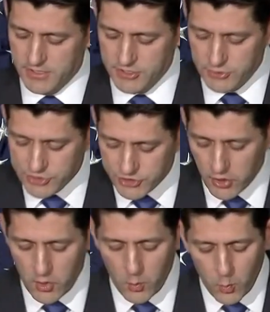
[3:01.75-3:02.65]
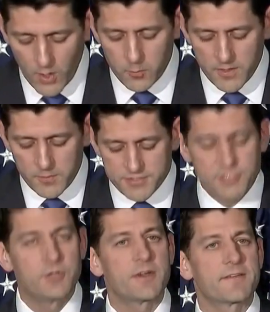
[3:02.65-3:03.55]
to show what we would
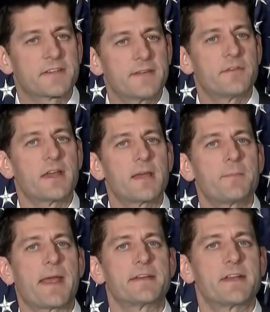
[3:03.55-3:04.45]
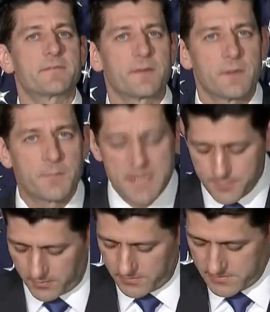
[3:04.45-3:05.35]
do if given a mandate from the
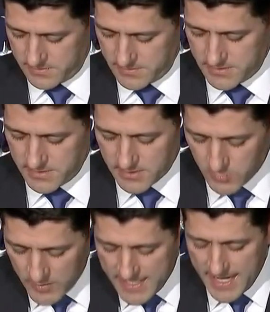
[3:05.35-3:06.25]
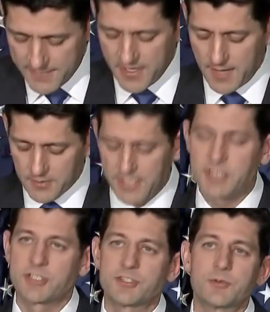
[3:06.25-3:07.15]
people. We have an
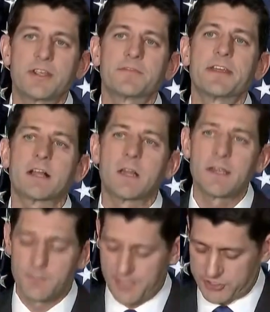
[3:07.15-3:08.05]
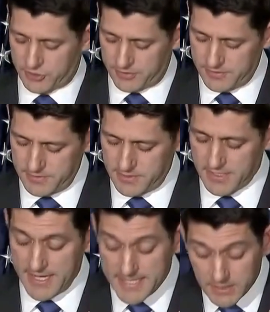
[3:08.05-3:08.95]
obligation to give a clear picture,
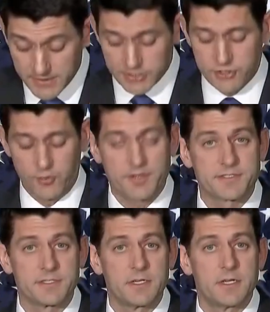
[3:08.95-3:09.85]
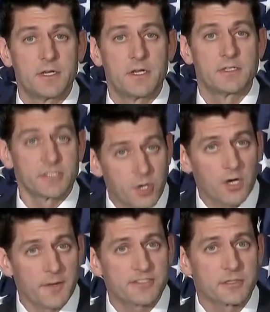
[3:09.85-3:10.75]
a clear choice, to talk
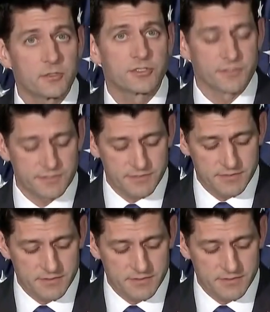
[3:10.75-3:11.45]
about solutions.